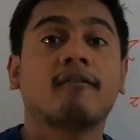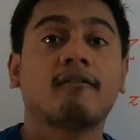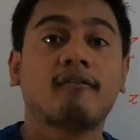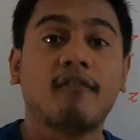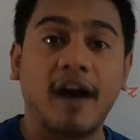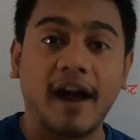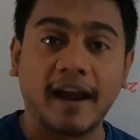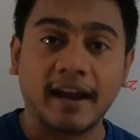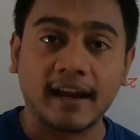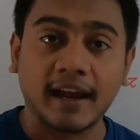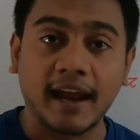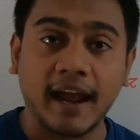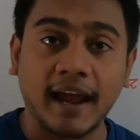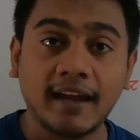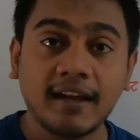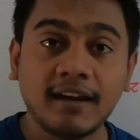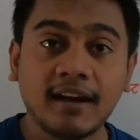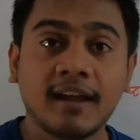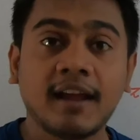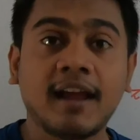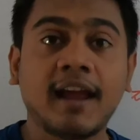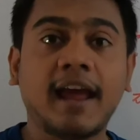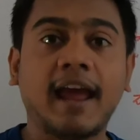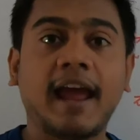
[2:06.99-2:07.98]
Y
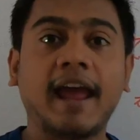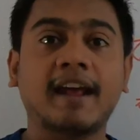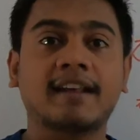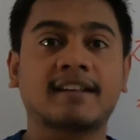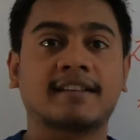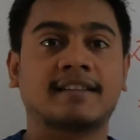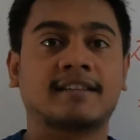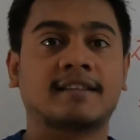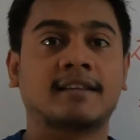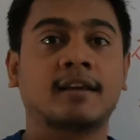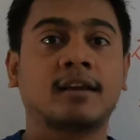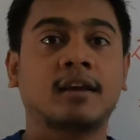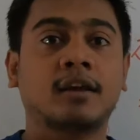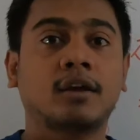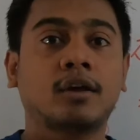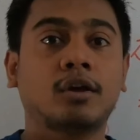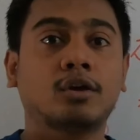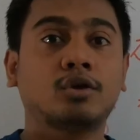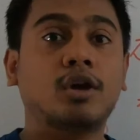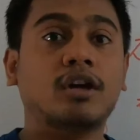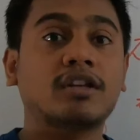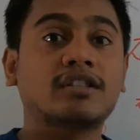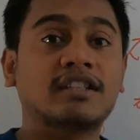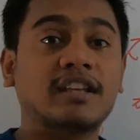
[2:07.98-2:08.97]
and X.
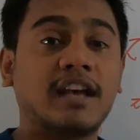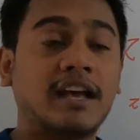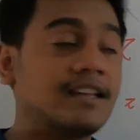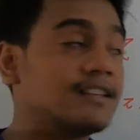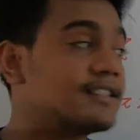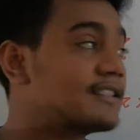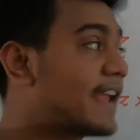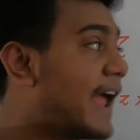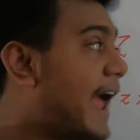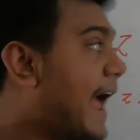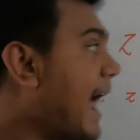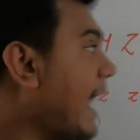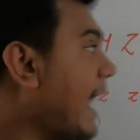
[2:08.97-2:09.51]
You are just